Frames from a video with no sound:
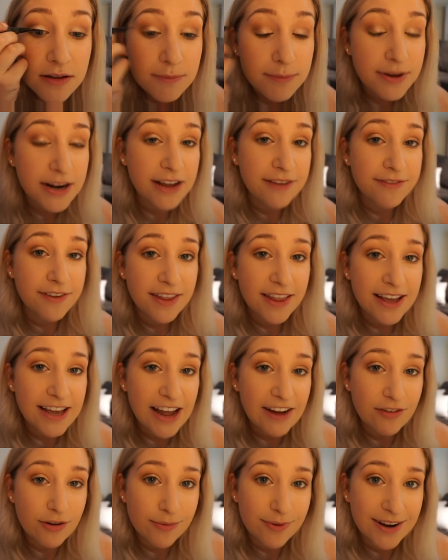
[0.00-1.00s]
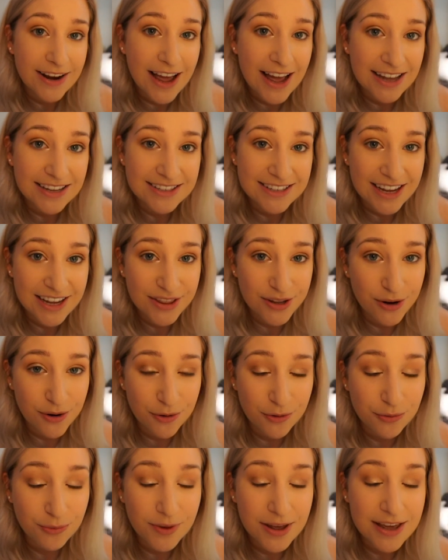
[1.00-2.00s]
But I feel like everyone has like their
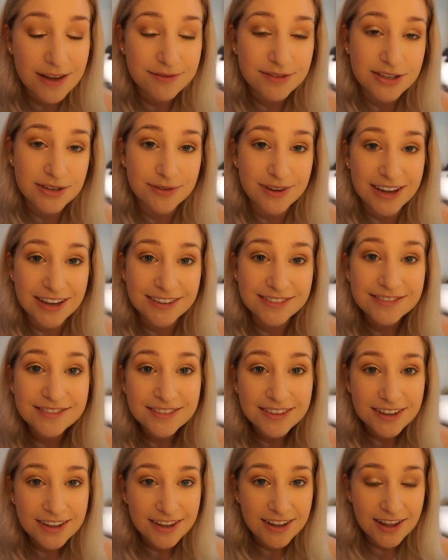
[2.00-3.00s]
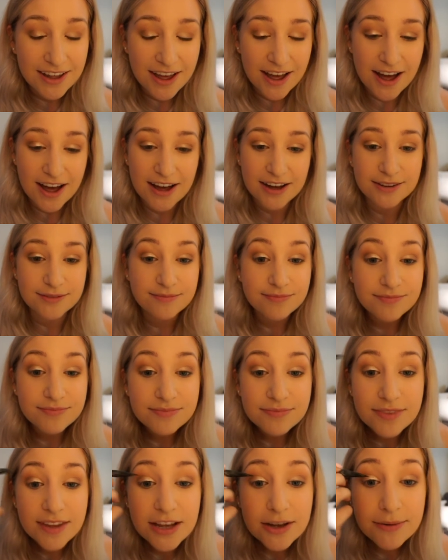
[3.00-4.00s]
own way of doing
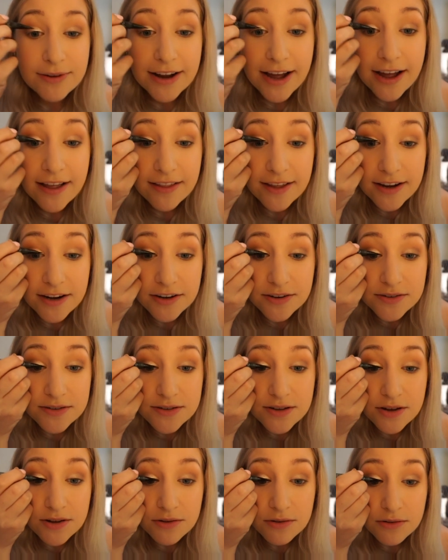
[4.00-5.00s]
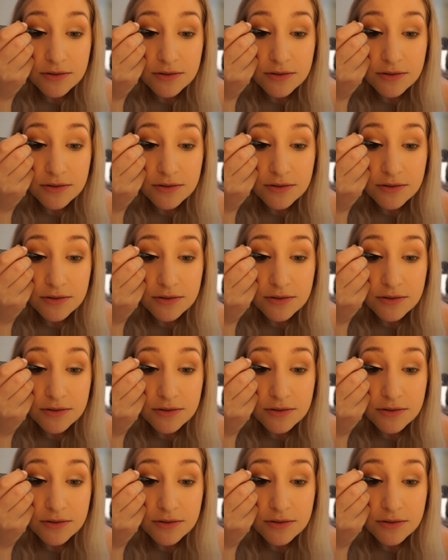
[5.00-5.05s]
liquid eyeliner, so.